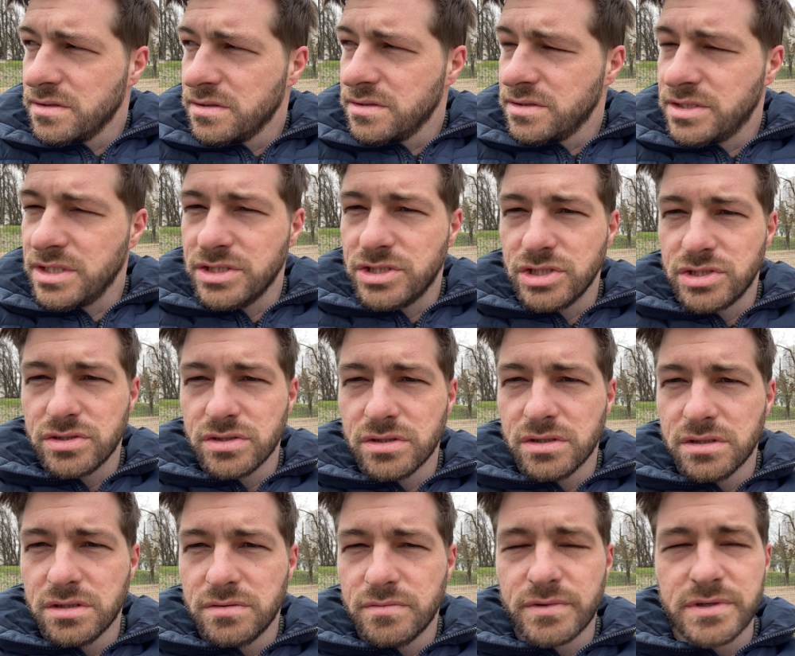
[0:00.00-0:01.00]

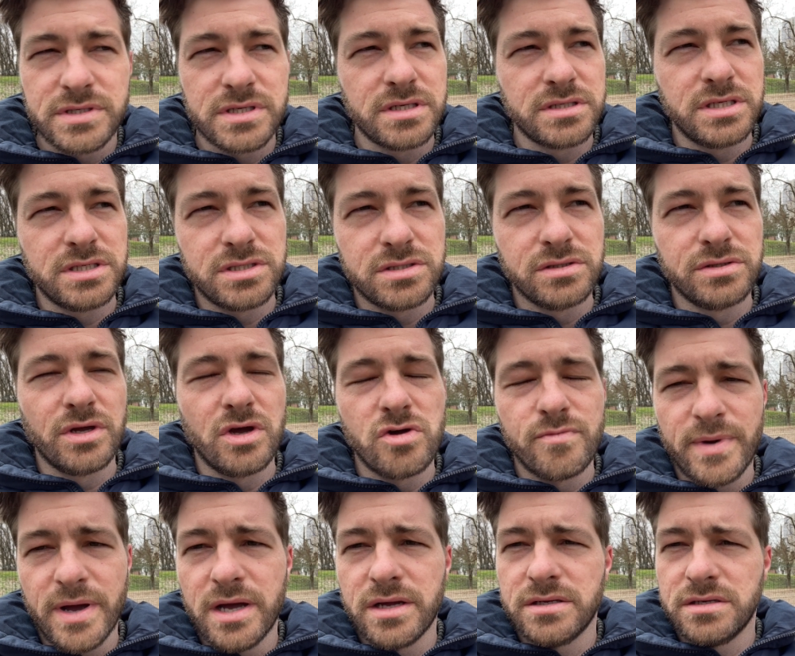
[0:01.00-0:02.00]
digital
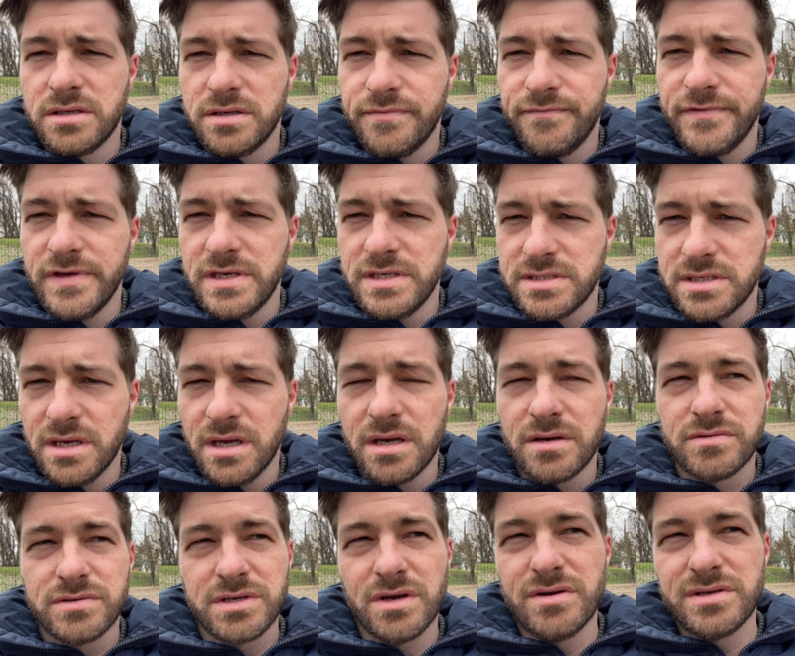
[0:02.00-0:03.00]
nomad visa.
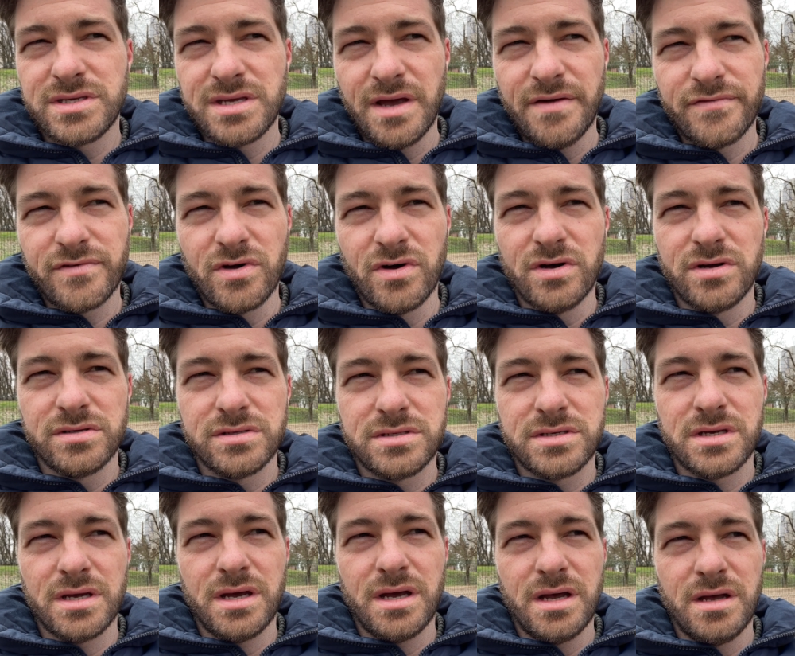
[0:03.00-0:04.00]
So I've
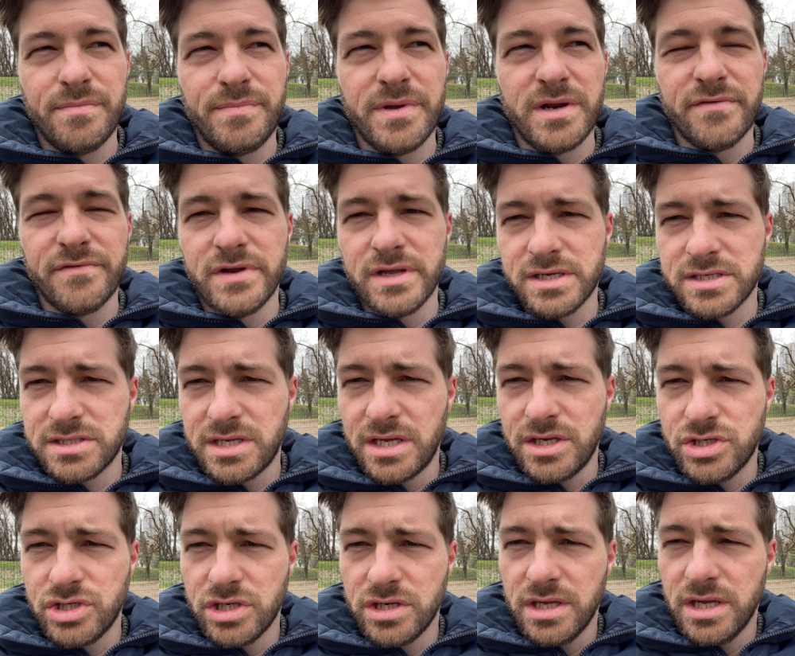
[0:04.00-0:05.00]
got a bit of an
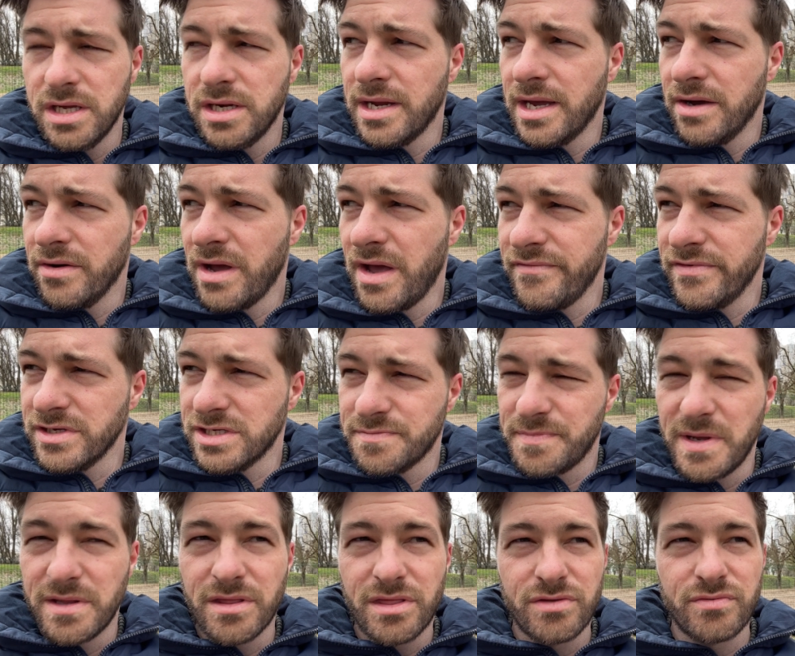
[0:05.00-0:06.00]
extension here now, having
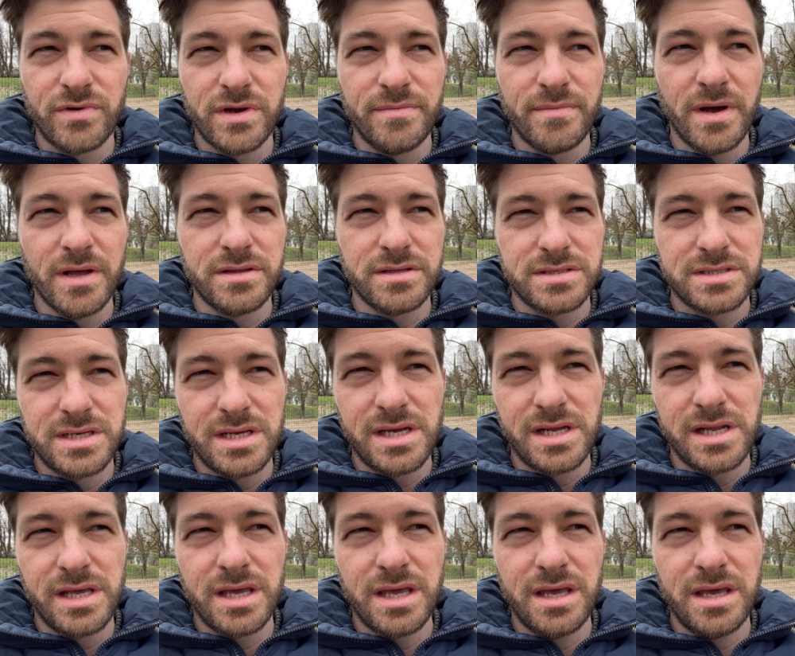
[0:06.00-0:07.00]
spent 3 months
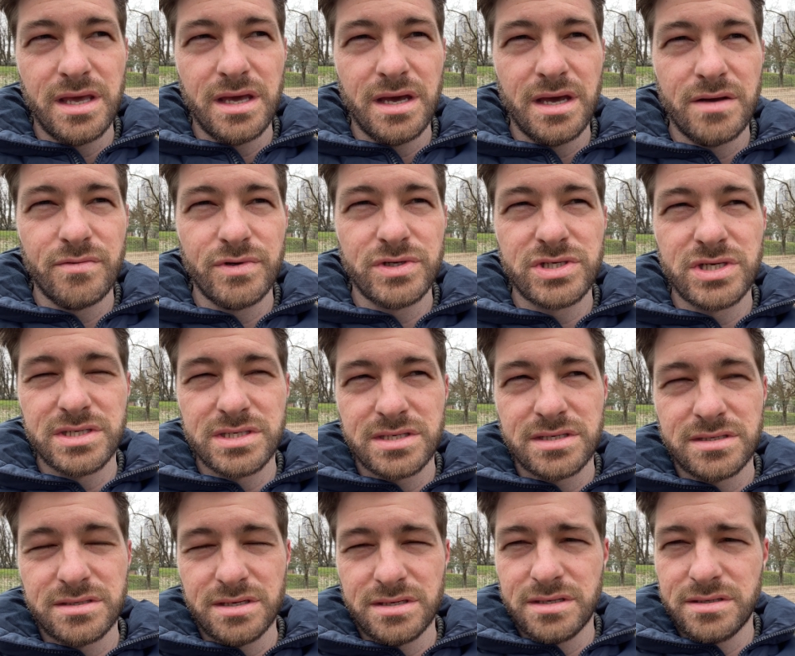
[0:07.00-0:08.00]
nearly here, which
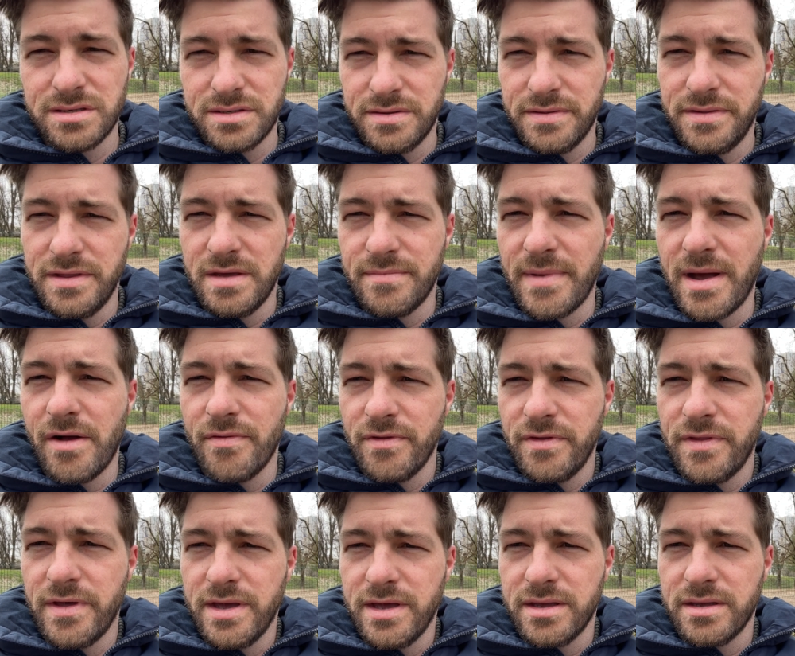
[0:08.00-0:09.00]
is the amount
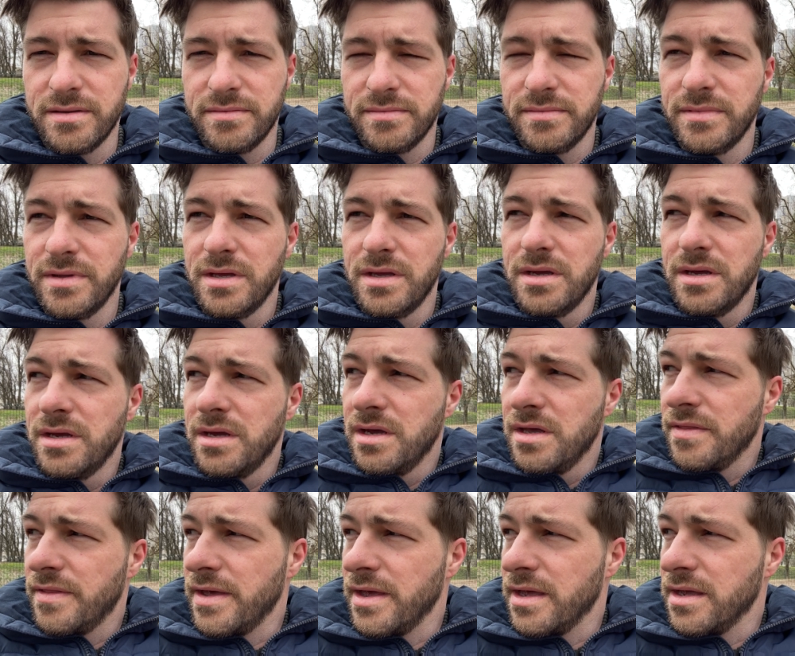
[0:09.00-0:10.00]
that
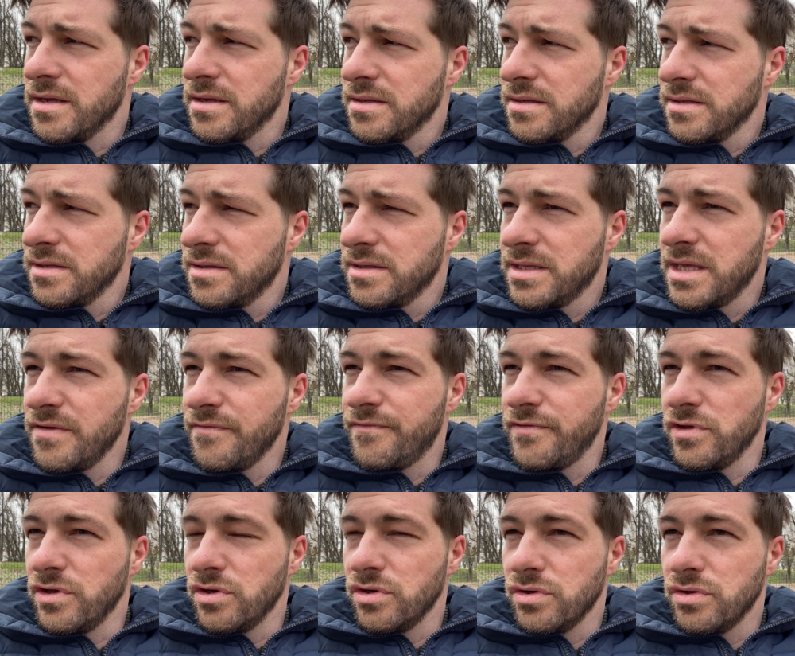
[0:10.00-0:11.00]
they give
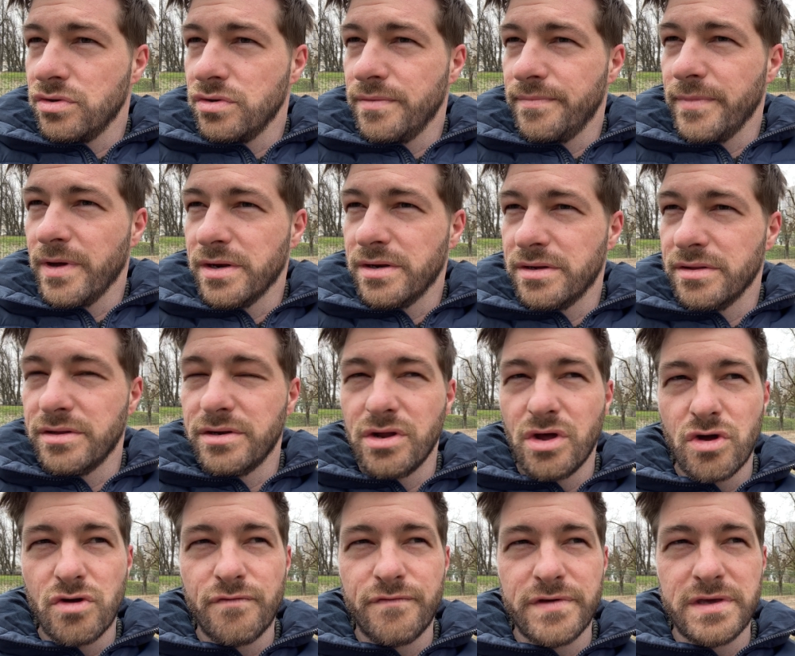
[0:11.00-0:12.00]
you under the
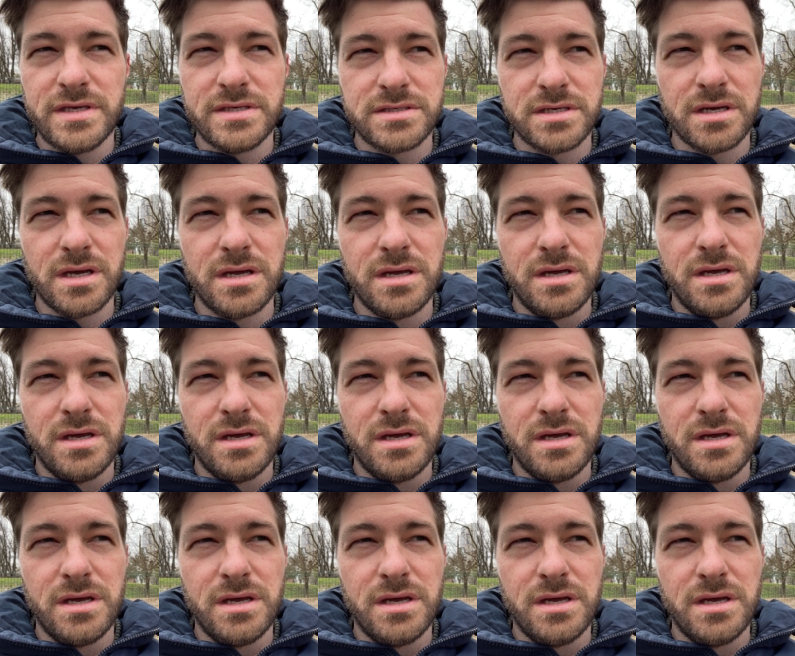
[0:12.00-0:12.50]
no visa